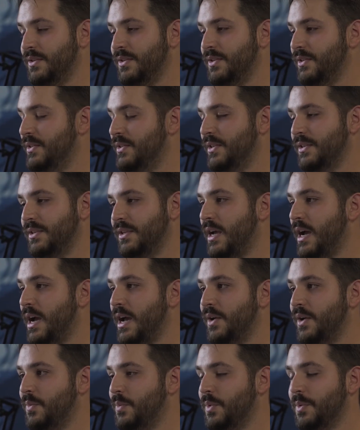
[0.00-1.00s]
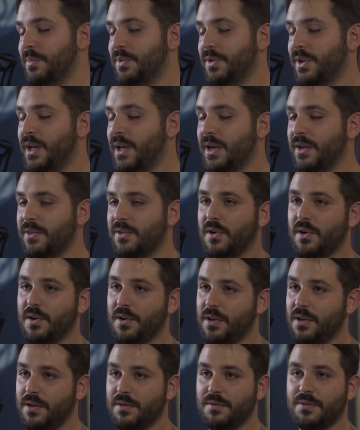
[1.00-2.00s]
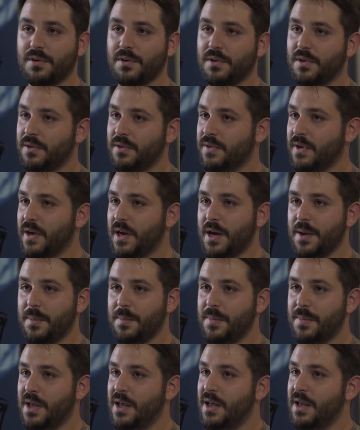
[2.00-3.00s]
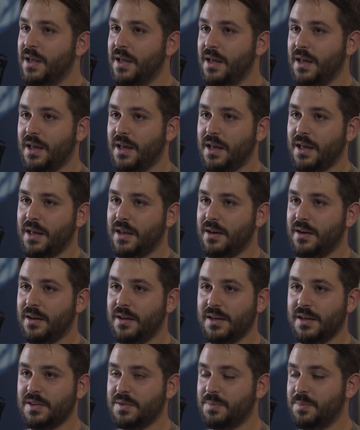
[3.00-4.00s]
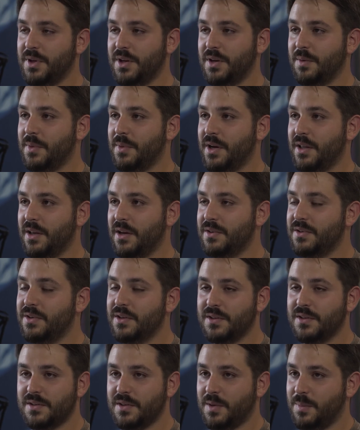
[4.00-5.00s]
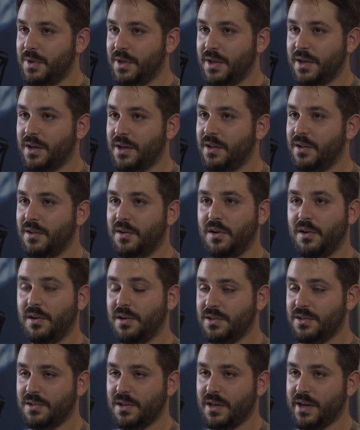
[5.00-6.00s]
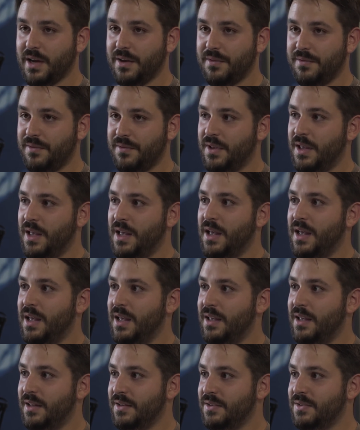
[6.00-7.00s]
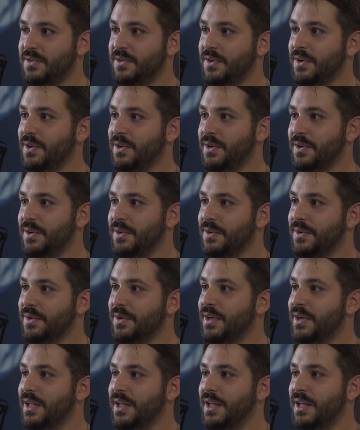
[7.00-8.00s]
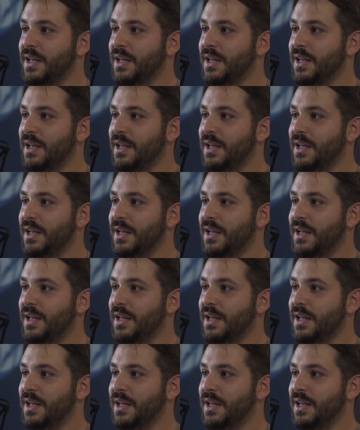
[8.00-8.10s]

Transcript: it was just this guy who'd been playing in the Jardin for a long time and has been a mariachi in San Miguel all his life. And so